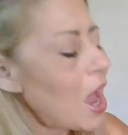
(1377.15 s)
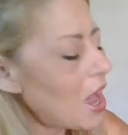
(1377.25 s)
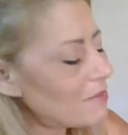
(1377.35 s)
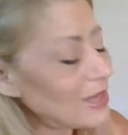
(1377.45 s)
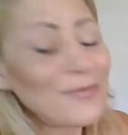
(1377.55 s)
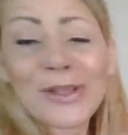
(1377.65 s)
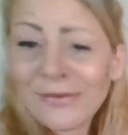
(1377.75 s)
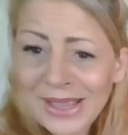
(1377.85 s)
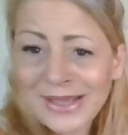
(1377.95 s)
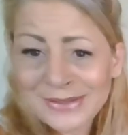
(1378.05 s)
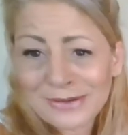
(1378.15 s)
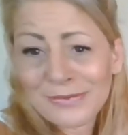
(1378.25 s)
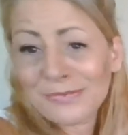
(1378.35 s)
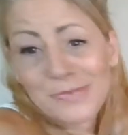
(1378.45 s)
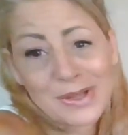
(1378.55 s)
Um, if you guys
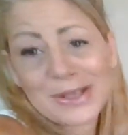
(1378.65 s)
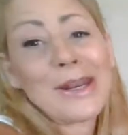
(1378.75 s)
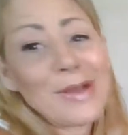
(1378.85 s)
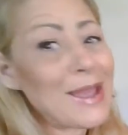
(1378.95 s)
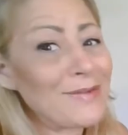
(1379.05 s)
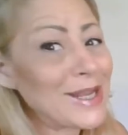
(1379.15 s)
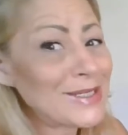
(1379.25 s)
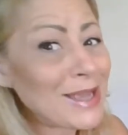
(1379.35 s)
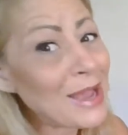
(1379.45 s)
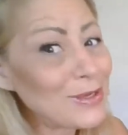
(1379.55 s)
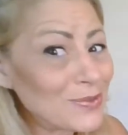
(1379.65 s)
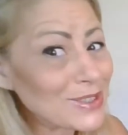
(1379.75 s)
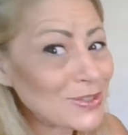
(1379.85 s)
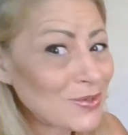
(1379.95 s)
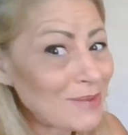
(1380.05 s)
know, you know, have an idea how you would
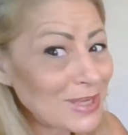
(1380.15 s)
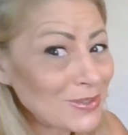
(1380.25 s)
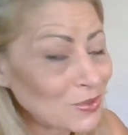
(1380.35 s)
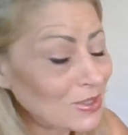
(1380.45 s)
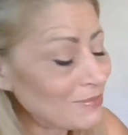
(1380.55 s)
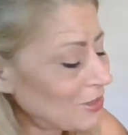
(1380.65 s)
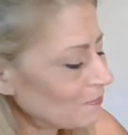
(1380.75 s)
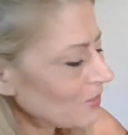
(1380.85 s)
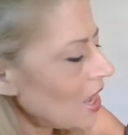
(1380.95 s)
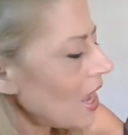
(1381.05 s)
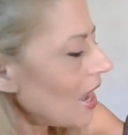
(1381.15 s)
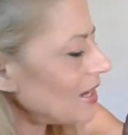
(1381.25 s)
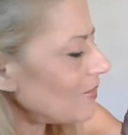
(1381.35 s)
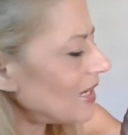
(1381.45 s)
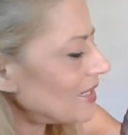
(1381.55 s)
describe that store, let me know.
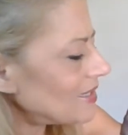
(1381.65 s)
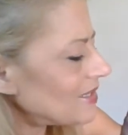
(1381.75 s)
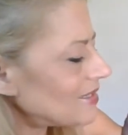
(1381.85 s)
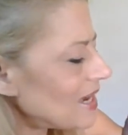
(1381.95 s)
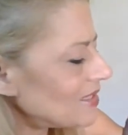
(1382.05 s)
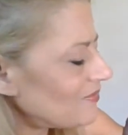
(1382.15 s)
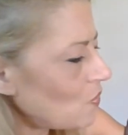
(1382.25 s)
Anyway, it is a size